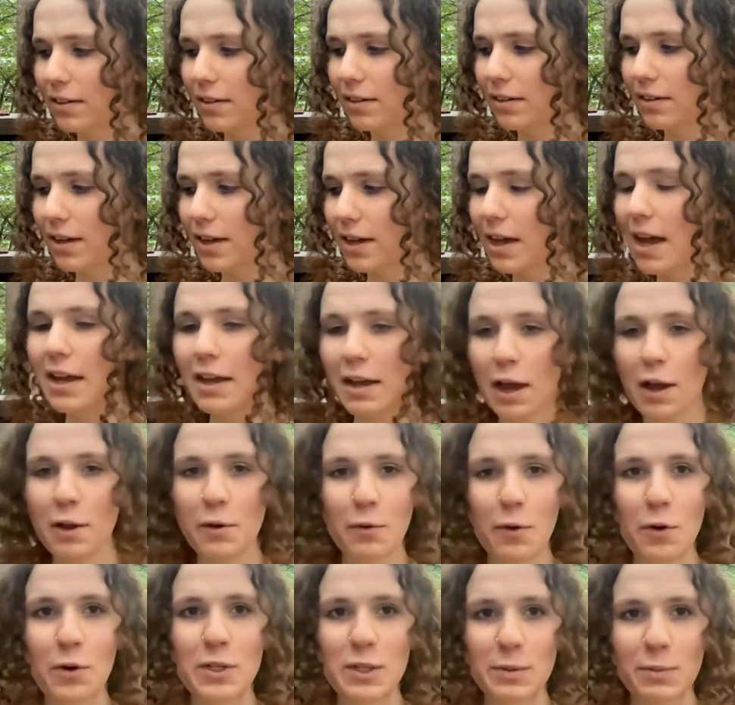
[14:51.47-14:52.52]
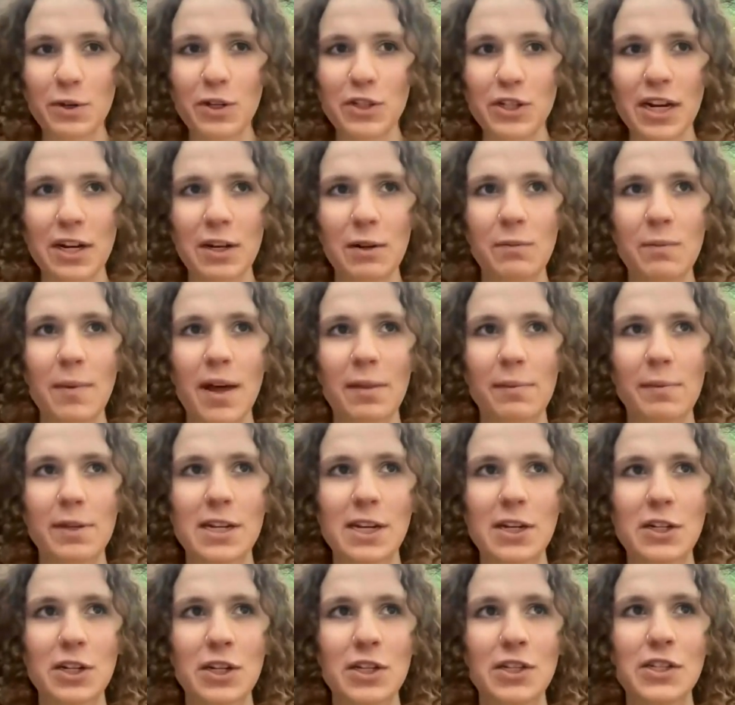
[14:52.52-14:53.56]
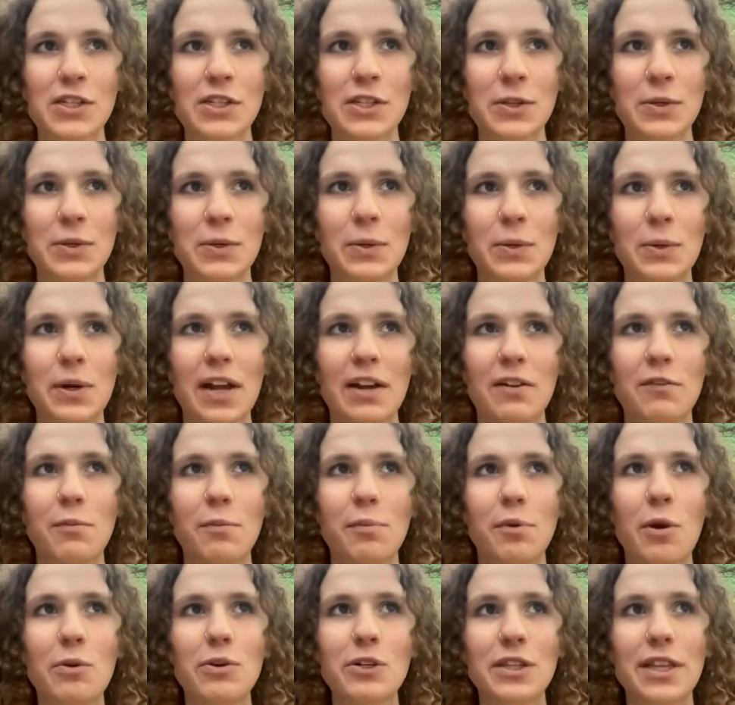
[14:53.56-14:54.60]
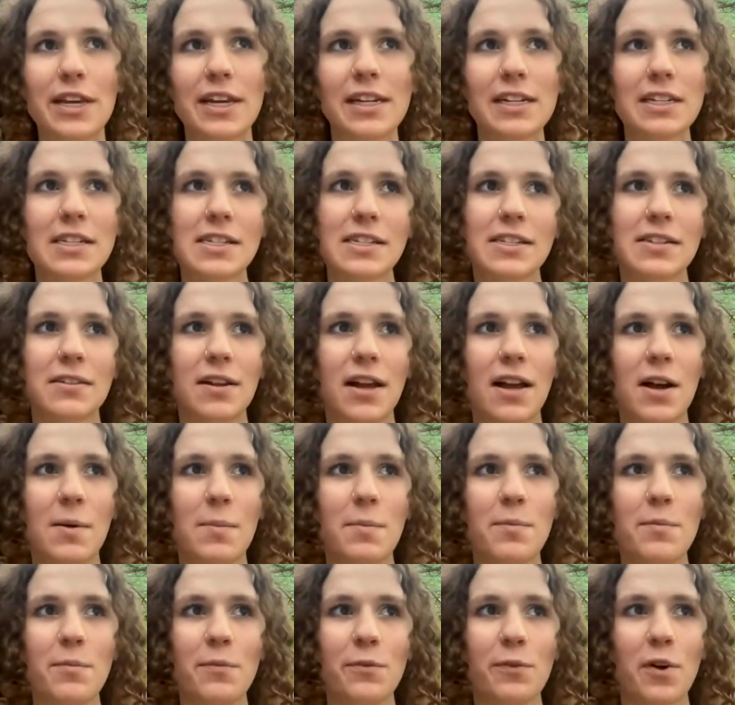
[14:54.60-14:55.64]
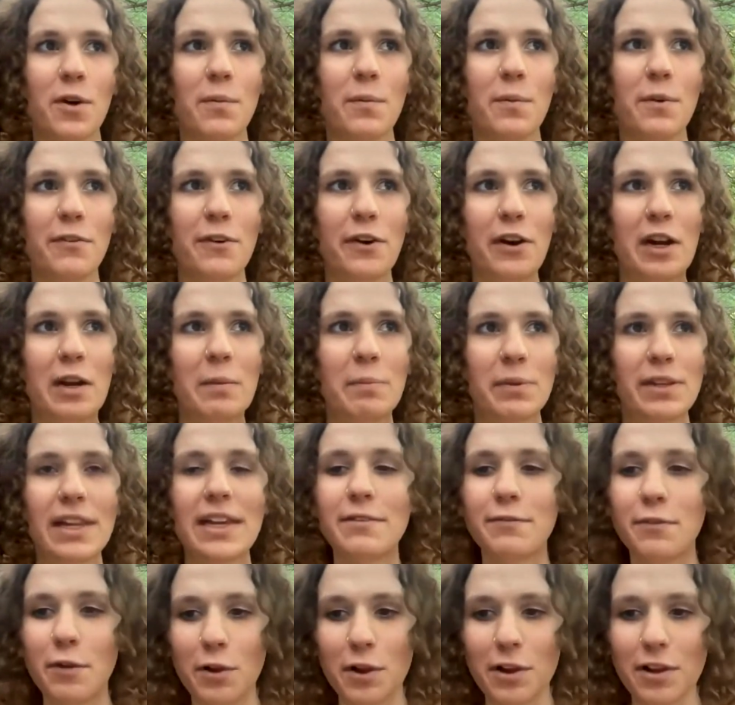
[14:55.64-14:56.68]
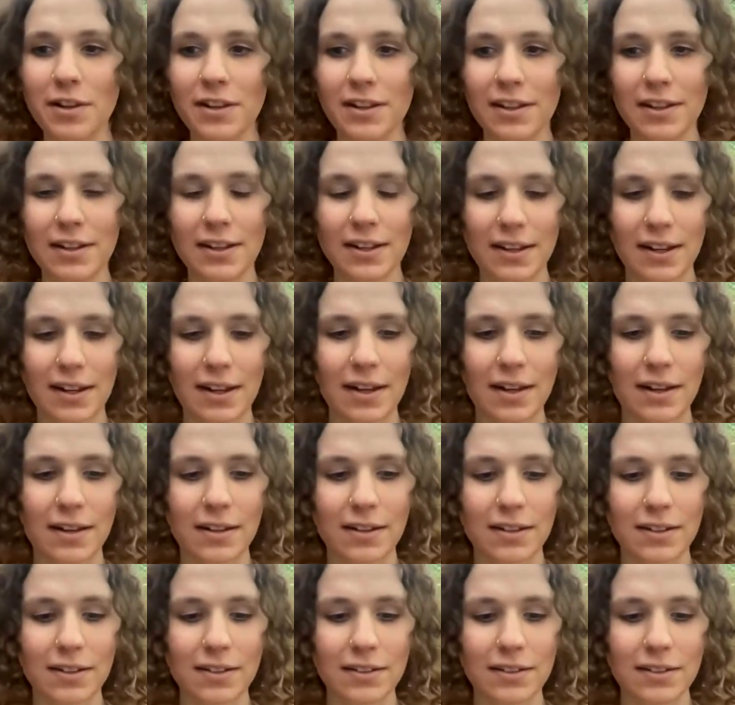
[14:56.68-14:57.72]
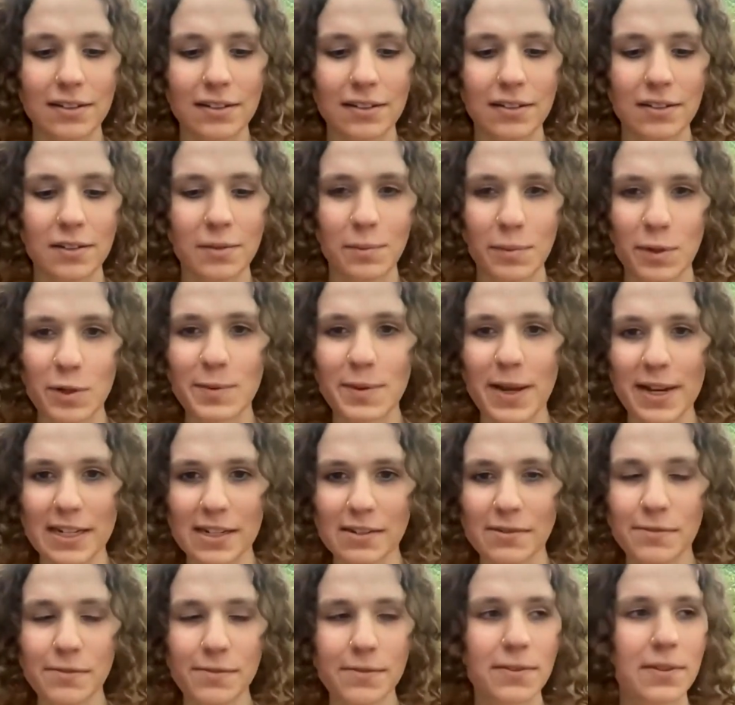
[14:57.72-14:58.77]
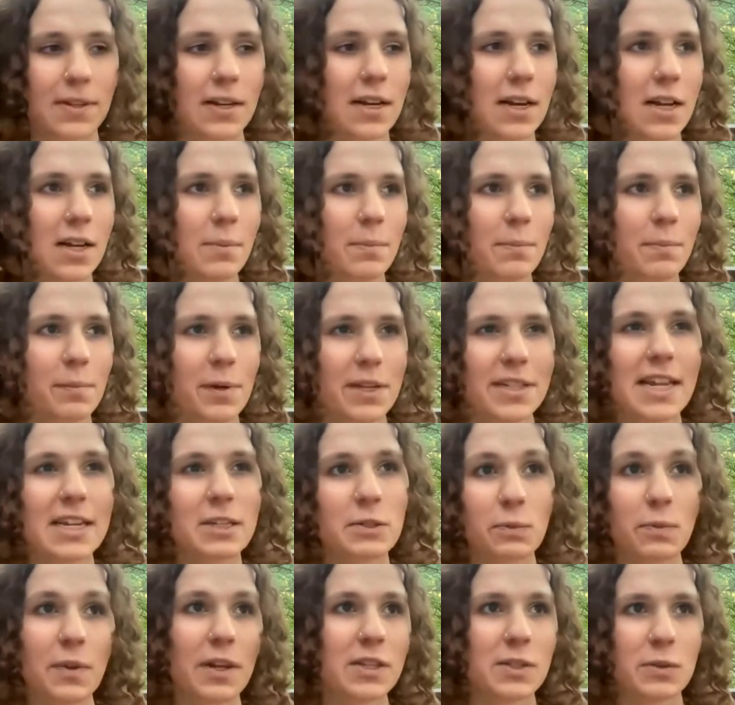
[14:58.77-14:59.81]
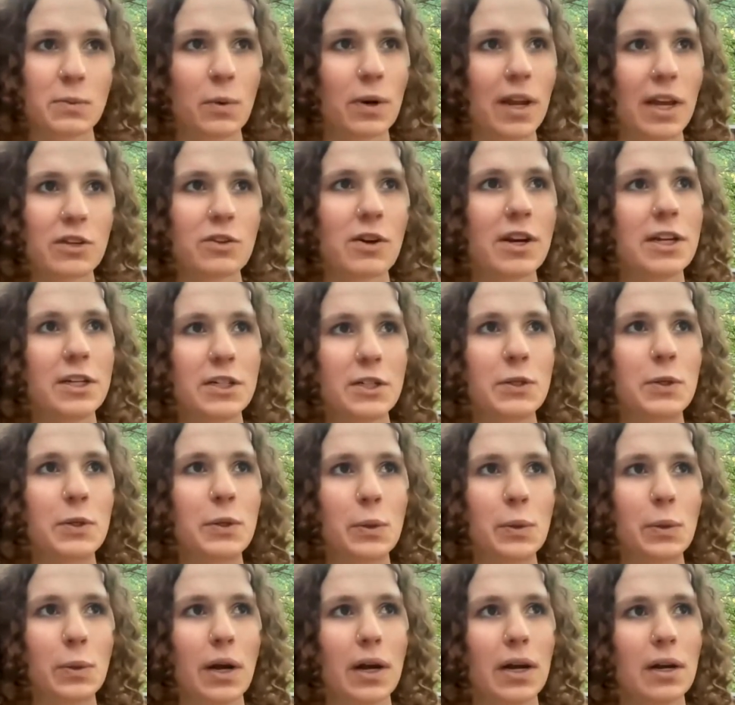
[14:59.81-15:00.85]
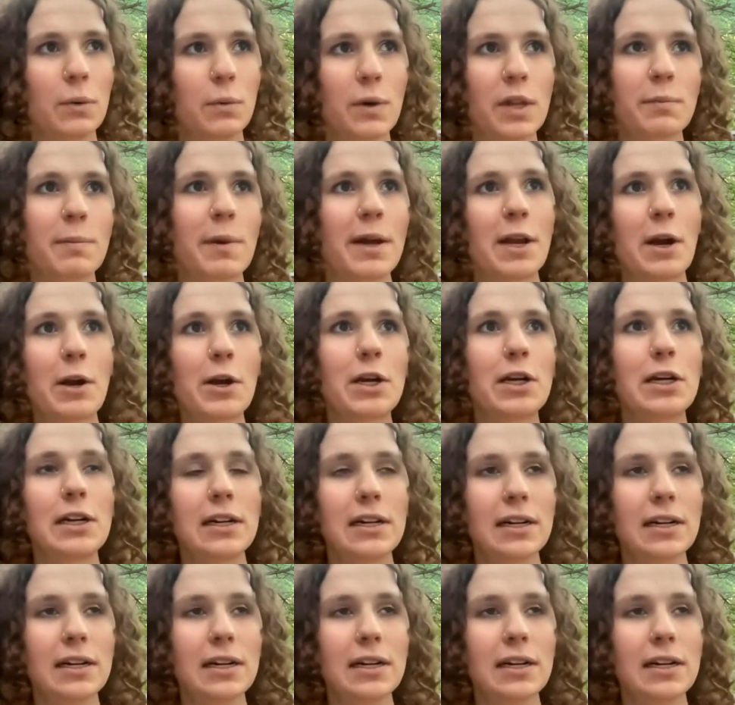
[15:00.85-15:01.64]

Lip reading: I've always appreciated mathematicians who kind of approach things from a very playful perspective, because that's what I try to do with my art.